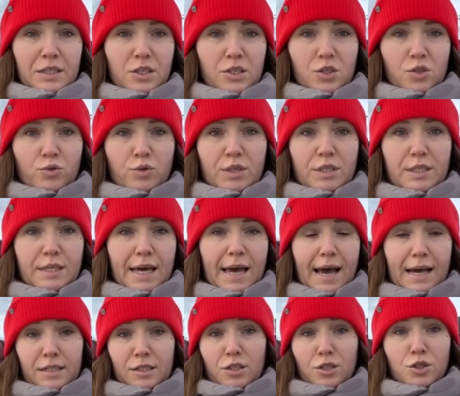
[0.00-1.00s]
industries
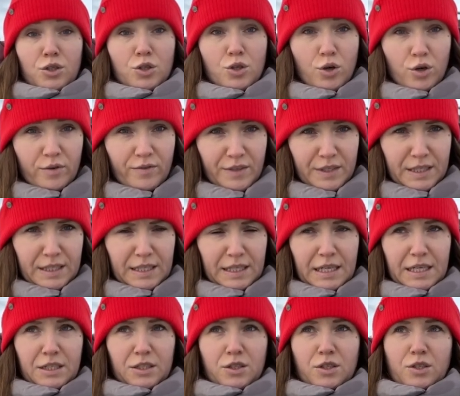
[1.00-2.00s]
as
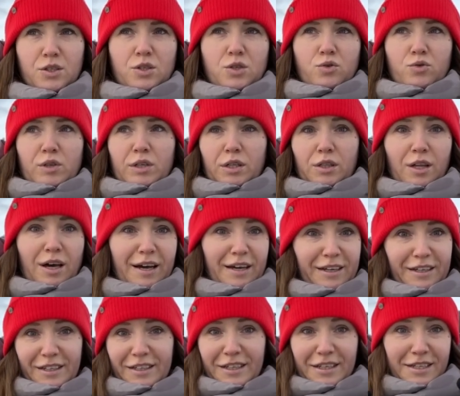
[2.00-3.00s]
service industry,
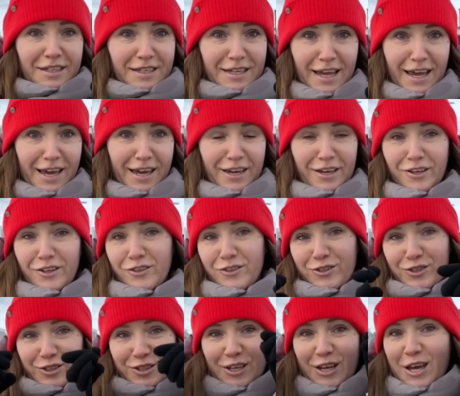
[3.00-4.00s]
like
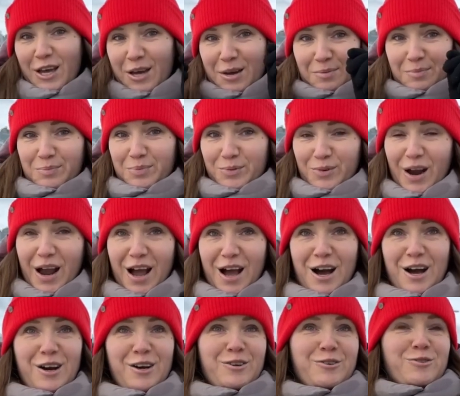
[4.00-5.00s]
nails,
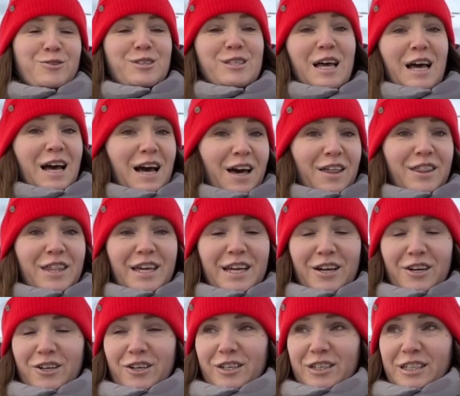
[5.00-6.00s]
brows.
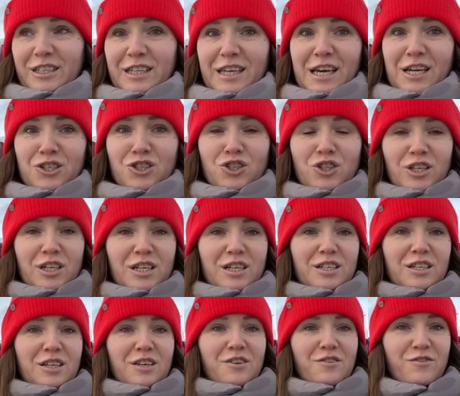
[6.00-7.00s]
They are engaged
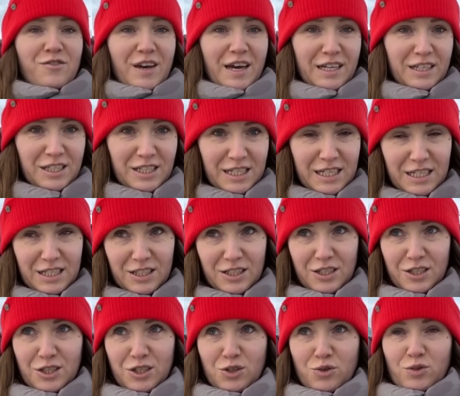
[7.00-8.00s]
in event
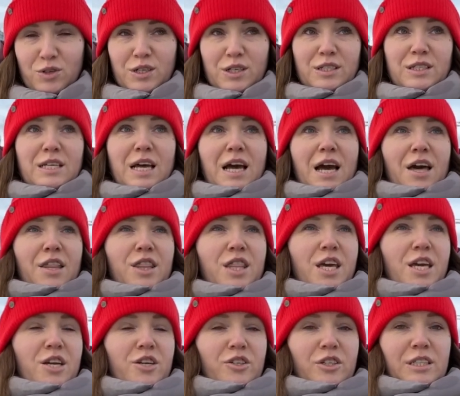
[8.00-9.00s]
industries.
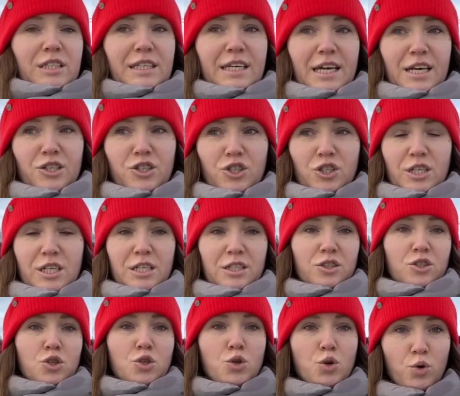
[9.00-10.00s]
They are engaged
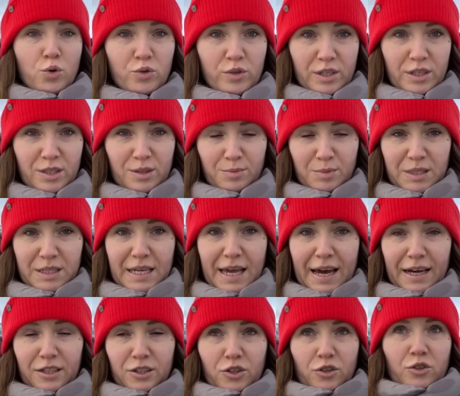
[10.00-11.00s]
in tourism
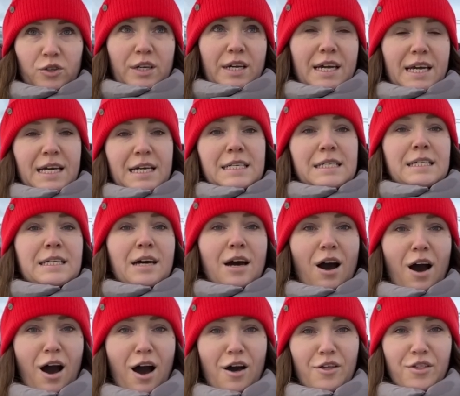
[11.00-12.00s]
sector and
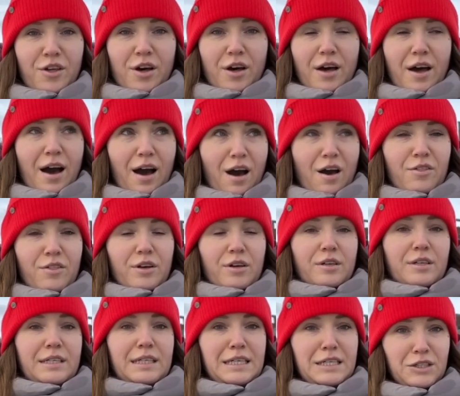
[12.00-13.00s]

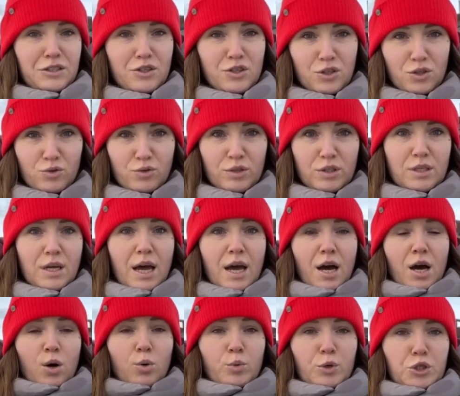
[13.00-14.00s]
other industries
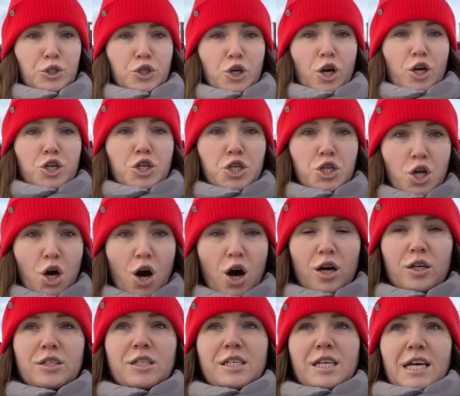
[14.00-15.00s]
which are
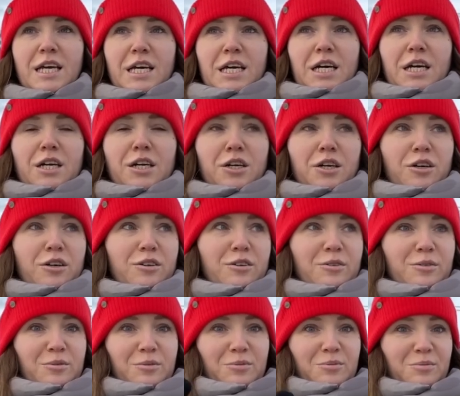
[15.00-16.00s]
not
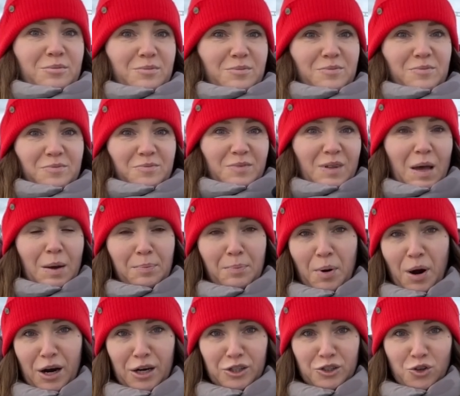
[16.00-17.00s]
a
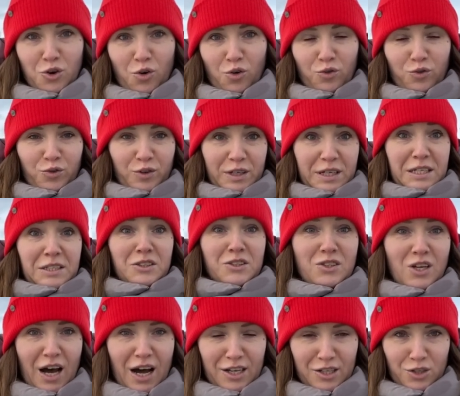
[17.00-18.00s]
part of
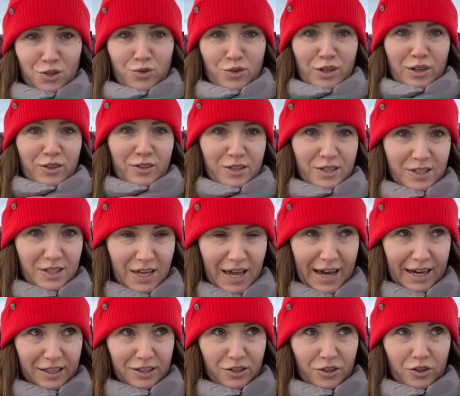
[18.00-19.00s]
industrial
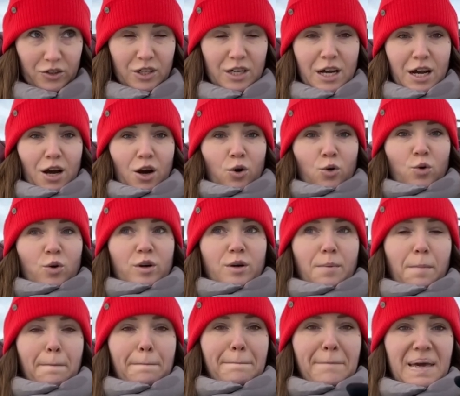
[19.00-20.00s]
sector,
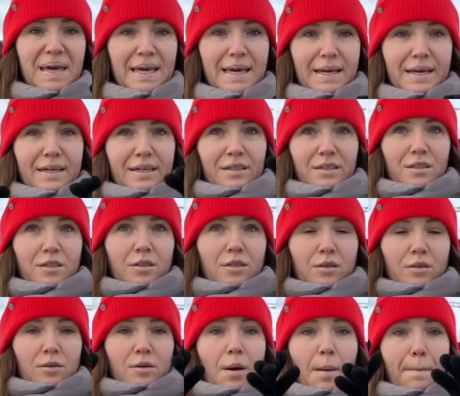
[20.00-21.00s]
or big
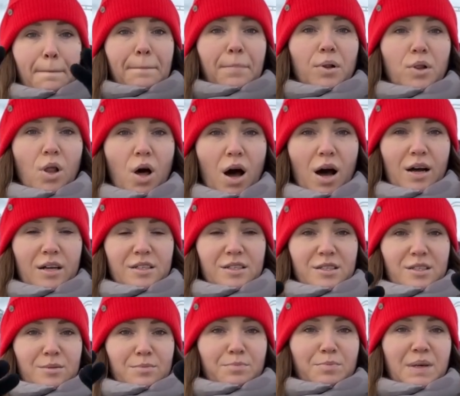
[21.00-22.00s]

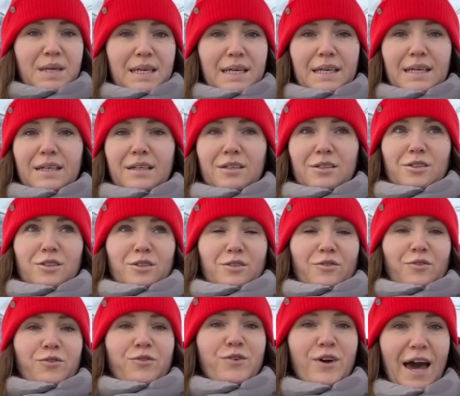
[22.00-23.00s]
plants, big
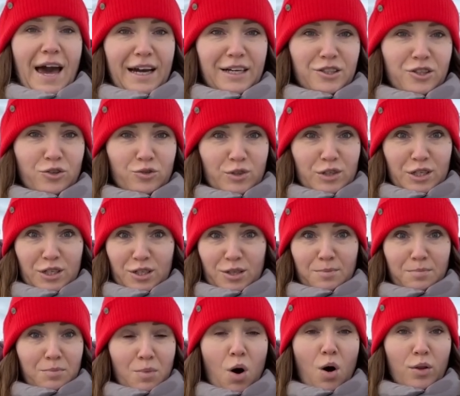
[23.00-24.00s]

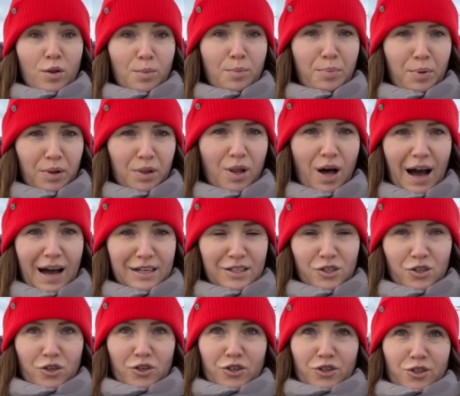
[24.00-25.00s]
factories,
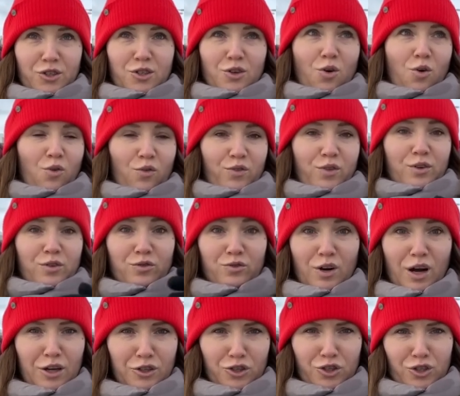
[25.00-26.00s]
monopolizers of the
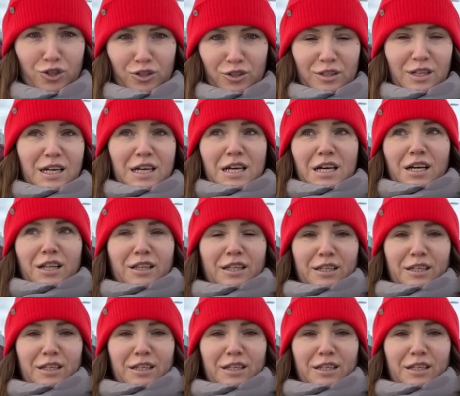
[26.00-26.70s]
Russian